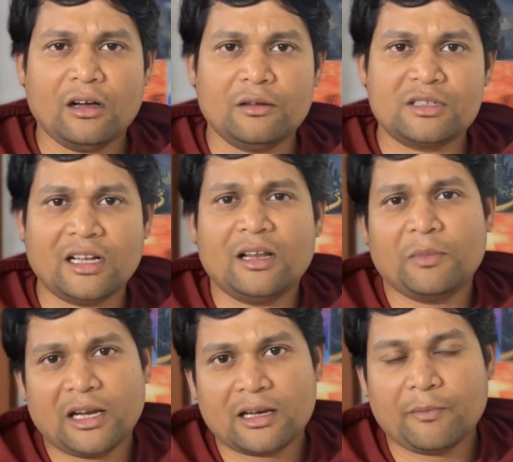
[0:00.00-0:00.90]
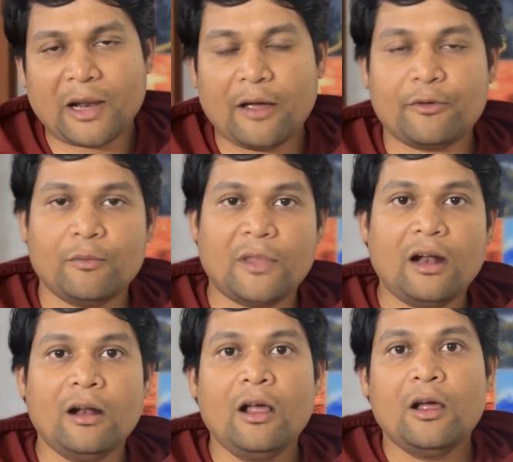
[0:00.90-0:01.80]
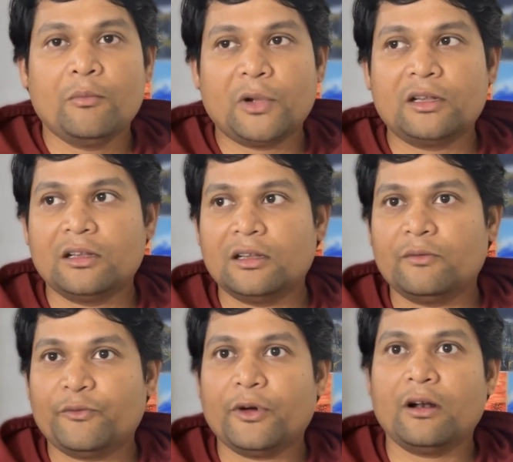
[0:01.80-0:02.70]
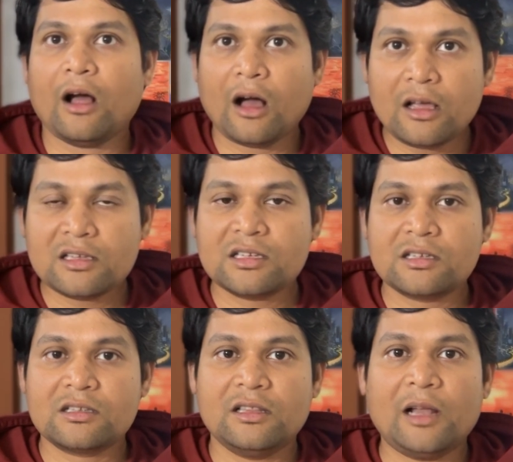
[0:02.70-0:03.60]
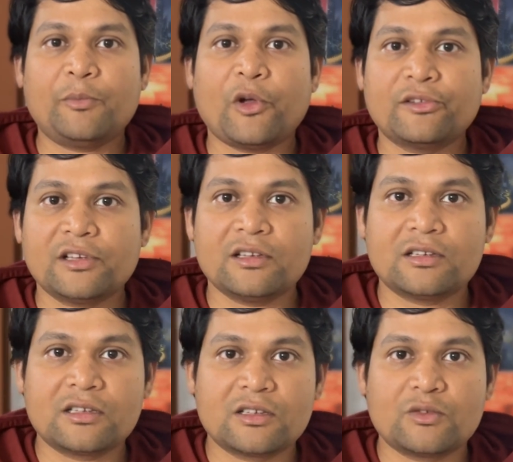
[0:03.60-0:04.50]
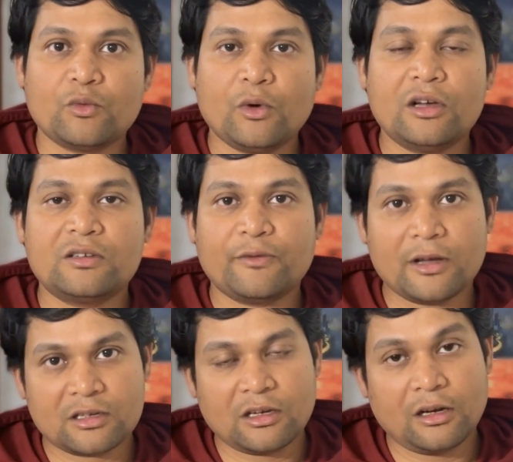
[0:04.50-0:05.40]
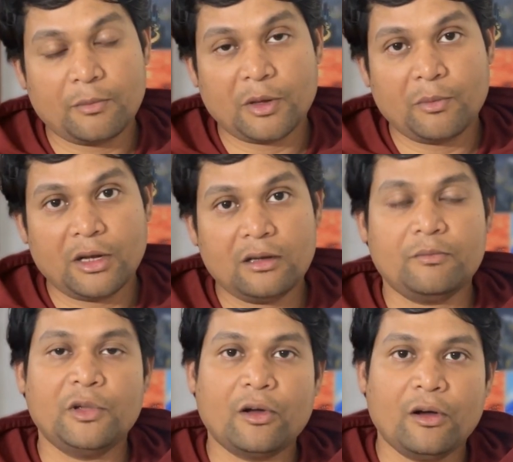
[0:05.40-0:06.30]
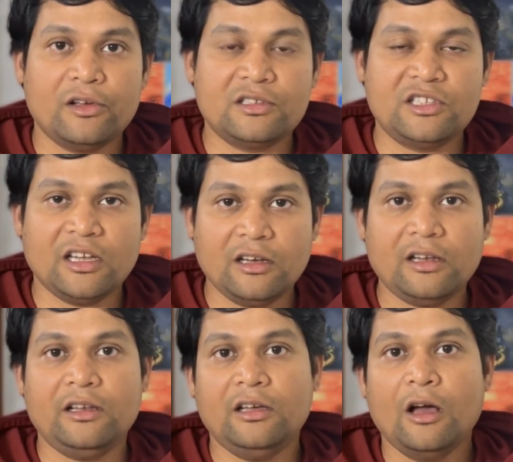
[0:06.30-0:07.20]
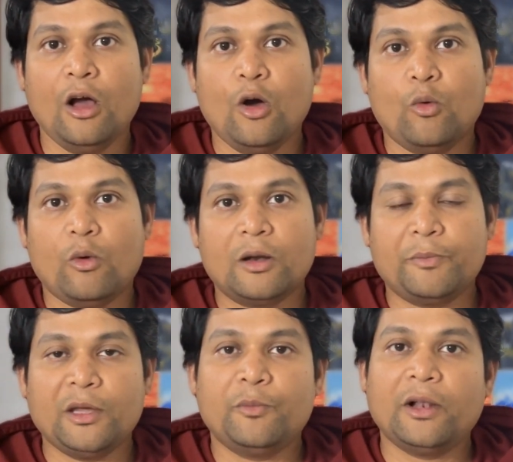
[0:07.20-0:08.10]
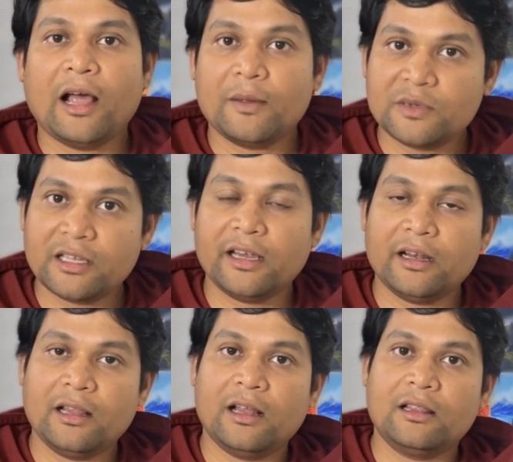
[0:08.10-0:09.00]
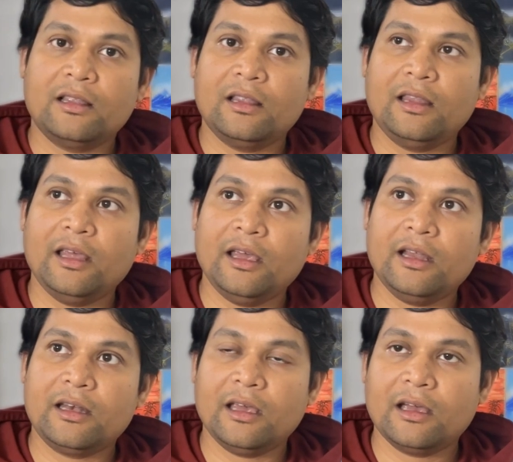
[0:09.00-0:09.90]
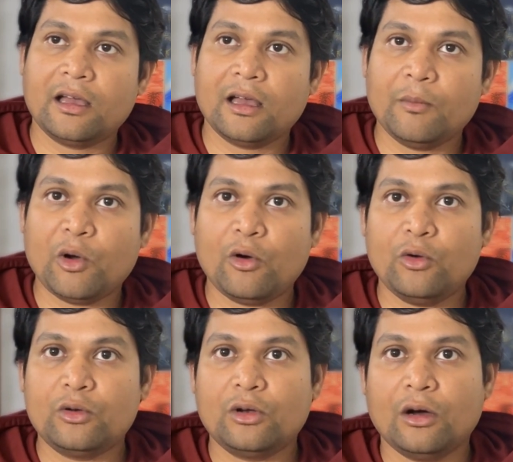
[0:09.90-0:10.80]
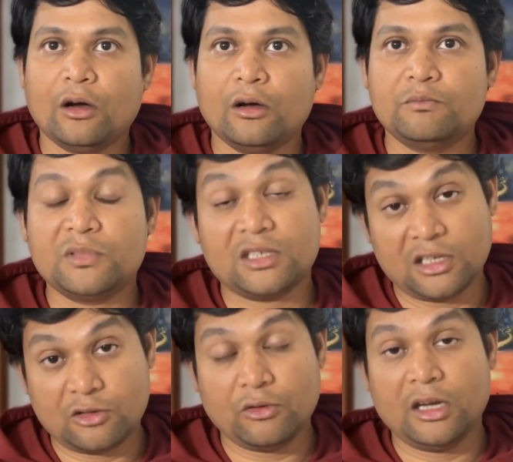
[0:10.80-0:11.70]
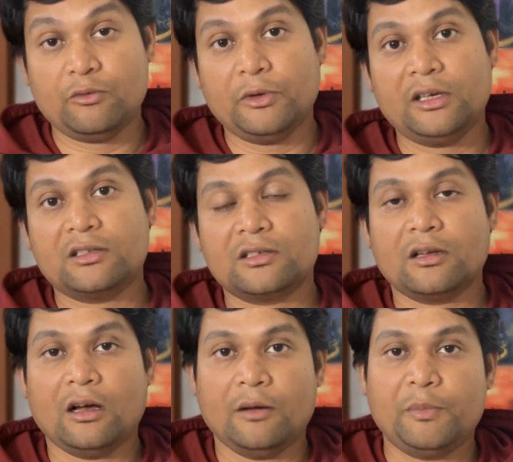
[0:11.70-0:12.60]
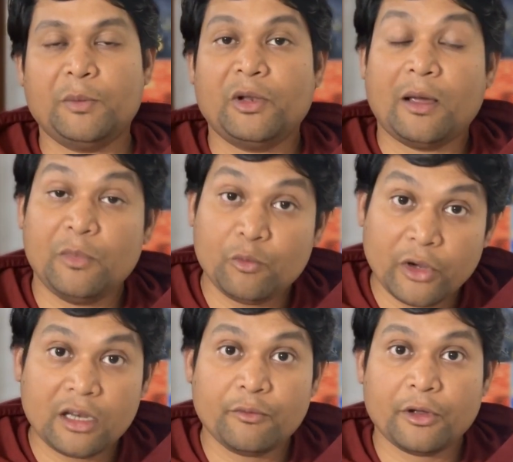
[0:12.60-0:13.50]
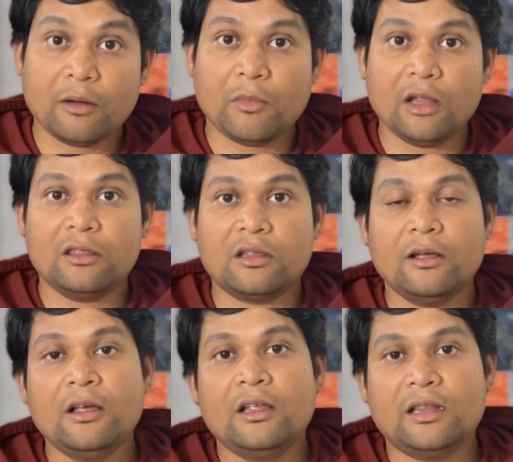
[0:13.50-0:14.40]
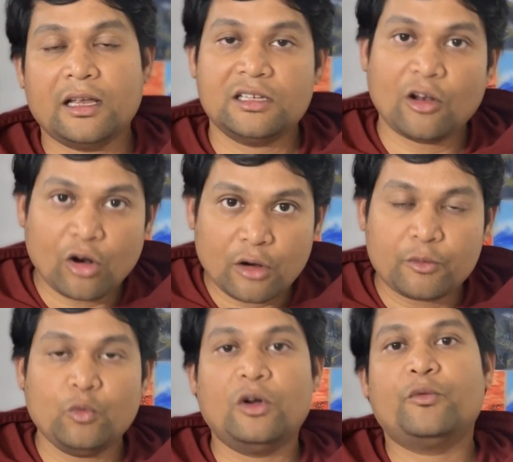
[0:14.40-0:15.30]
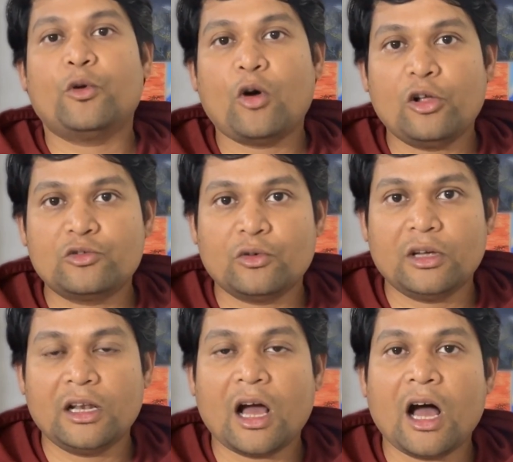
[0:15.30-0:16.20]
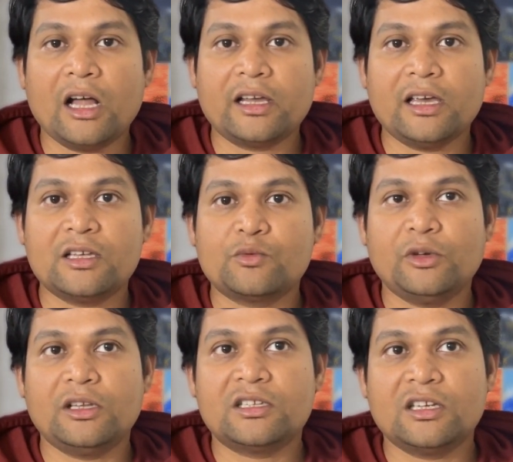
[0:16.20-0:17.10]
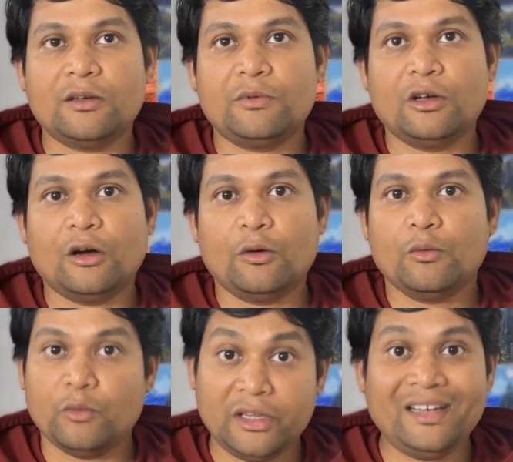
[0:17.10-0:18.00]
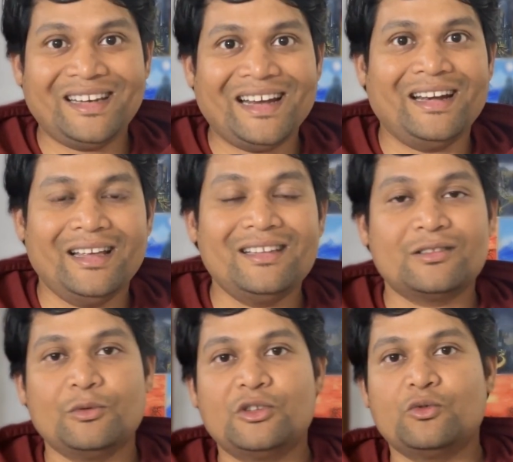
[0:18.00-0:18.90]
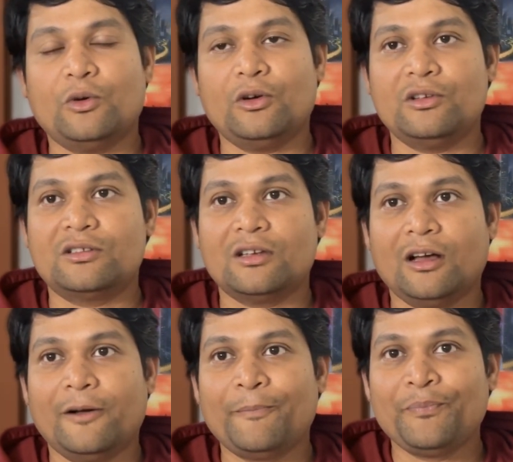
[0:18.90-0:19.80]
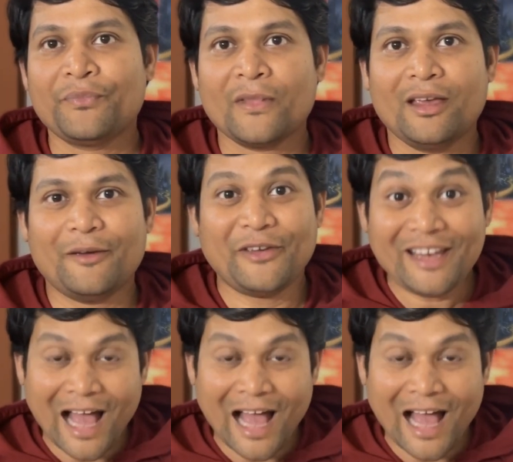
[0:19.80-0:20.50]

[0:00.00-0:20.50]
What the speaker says: seldom get reply from that. But for us that process was fastened up a bit, because generally what people have said that they take about 6 to 8 weeks. People have been waiting for a month There is a lot of to and fro also. In our case, we received within 10 days, which was a very